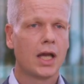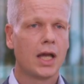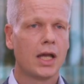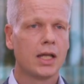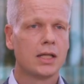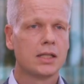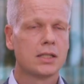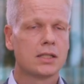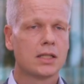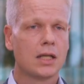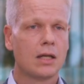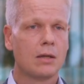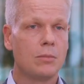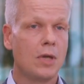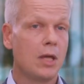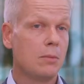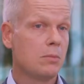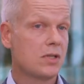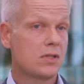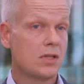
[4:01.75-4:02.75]
and uh,
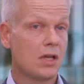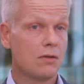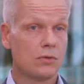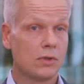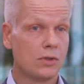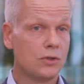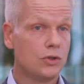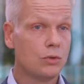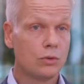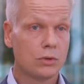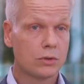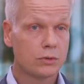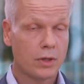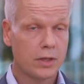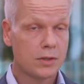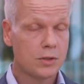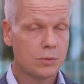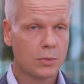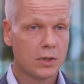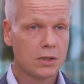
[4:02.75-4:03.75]
maybe several
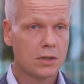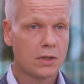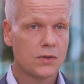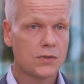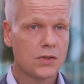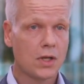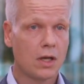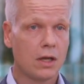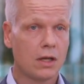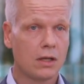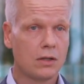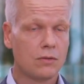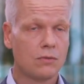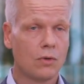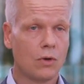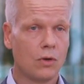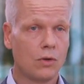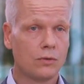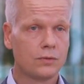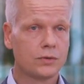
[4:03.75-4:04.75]
neurotransmitters are
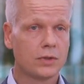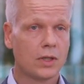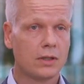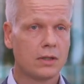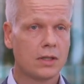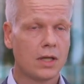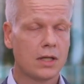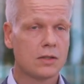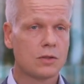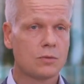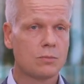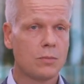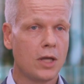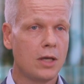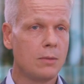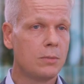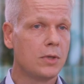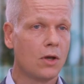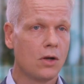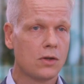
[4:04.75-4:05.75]
involved and that's
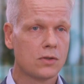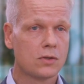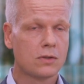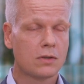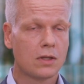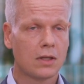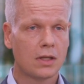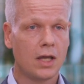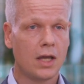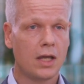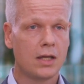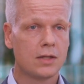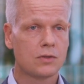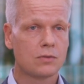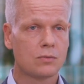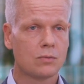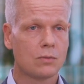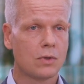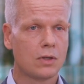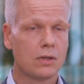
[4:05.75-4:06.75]
maybe also the
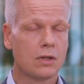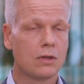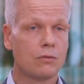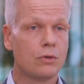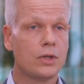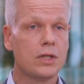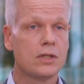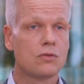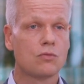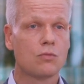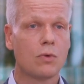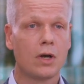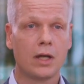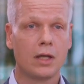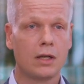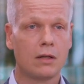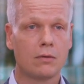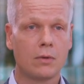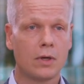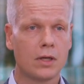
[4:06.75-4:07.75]
case, the reason
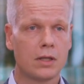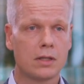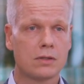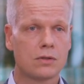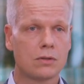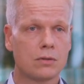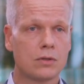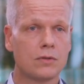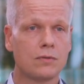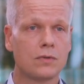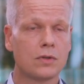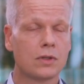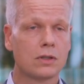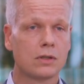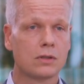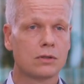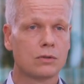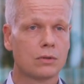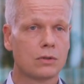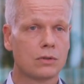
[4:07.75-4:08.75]
why, why it's so
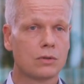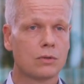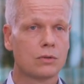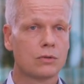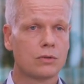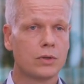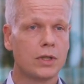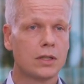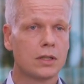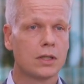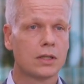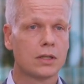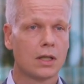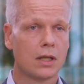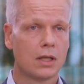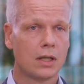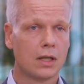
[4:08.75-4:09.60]
difficult to, to treat it